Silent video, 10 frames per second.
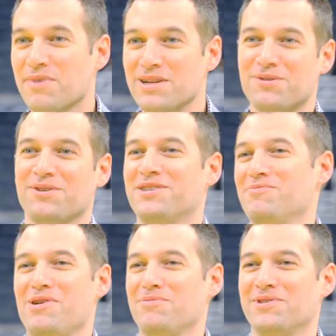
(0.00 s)
a mentorship.
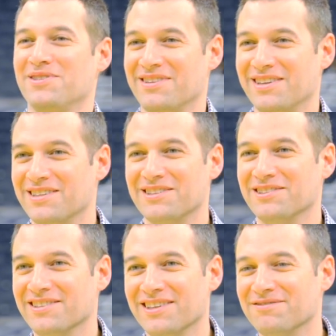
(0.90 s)
We, we need a team, too,
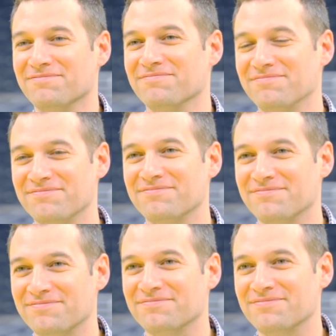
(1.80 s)
right? Yeah. You need a team.
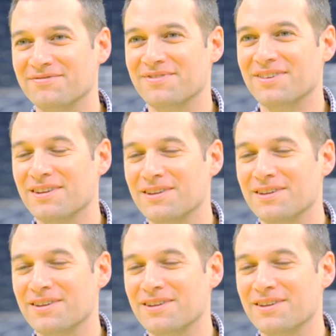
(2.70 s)
And, and if I